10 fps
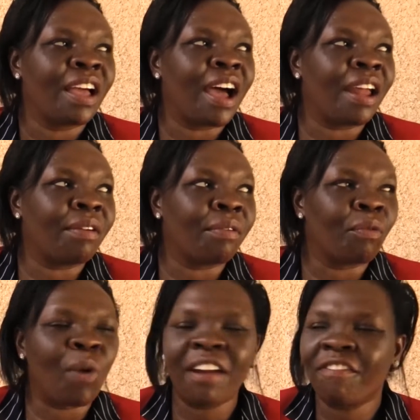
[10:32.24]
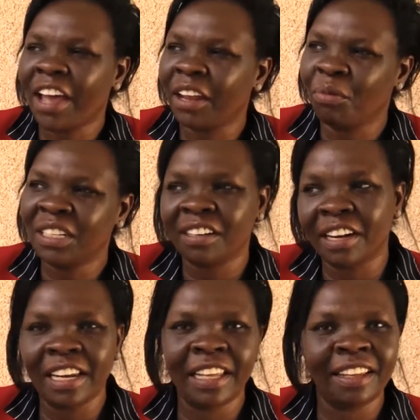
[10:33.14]
And one vine which
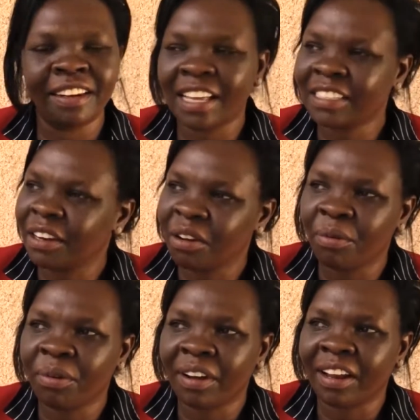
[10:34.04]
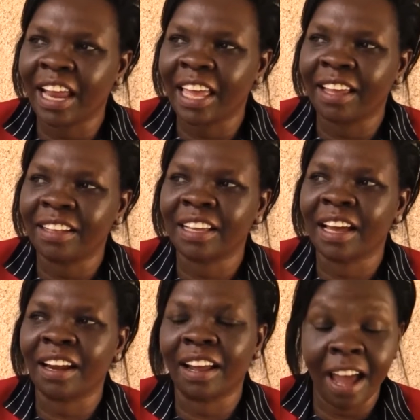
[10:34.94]
really doesn't look like it
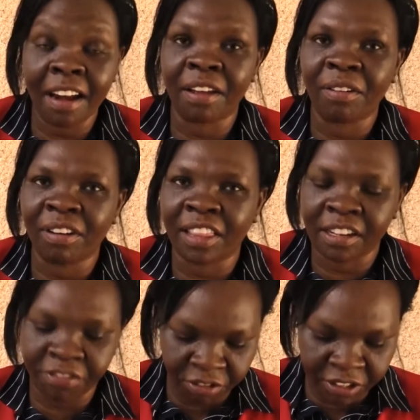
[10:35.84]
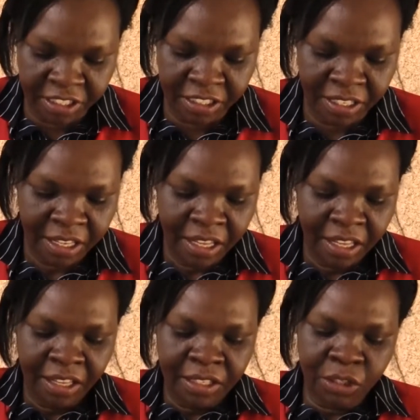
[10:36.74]
can carry all that fruit.
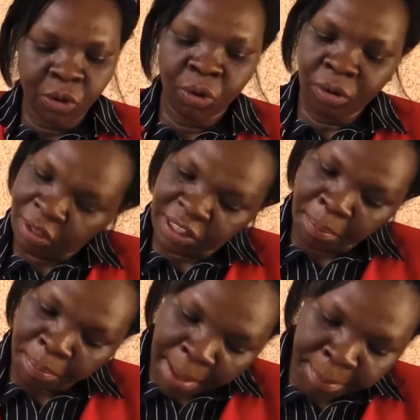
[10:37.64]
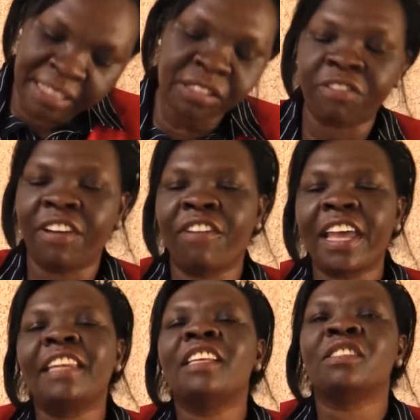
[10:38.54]
So the purpose of a
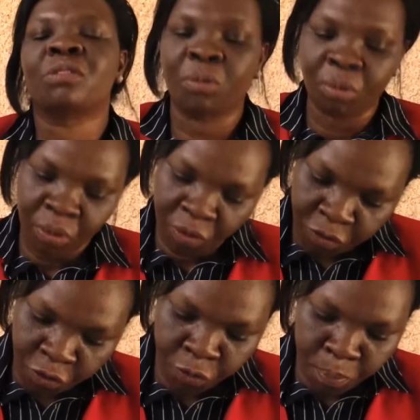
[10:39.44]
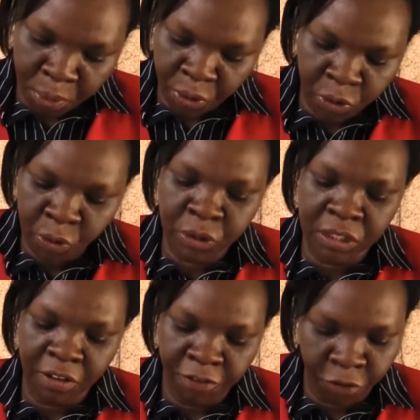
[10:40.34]
vine is to
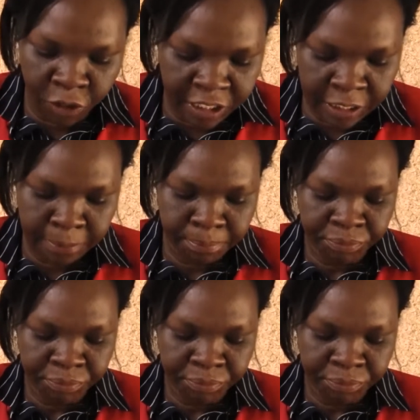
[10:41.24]
produce fruits.